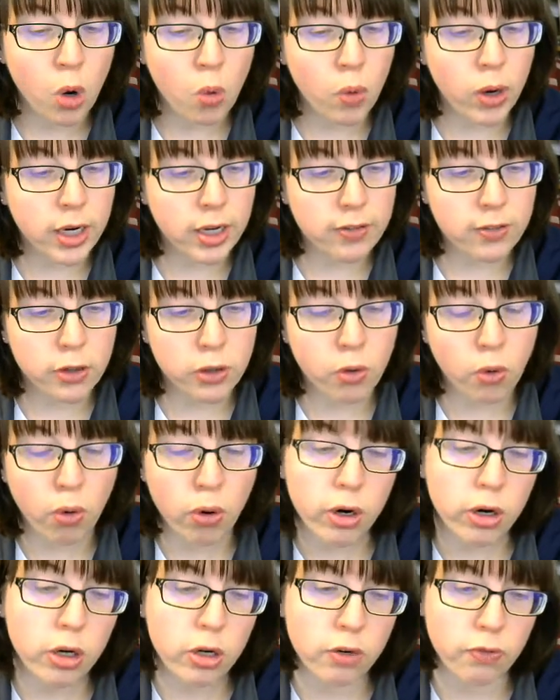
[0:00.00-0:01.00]
when at the
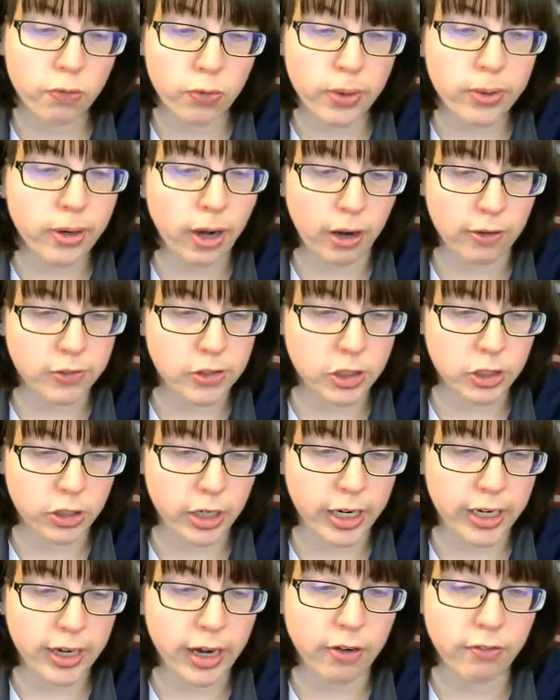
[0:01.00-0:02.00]
corner of Rudolph
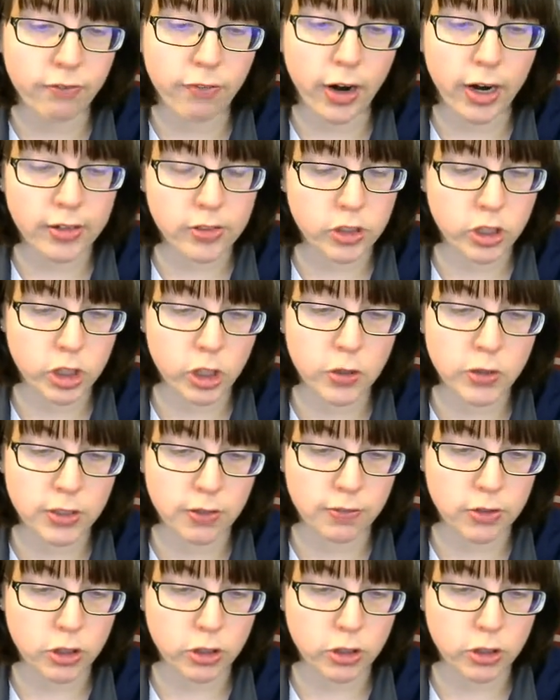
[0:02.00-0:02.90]
Street and Franz Joseph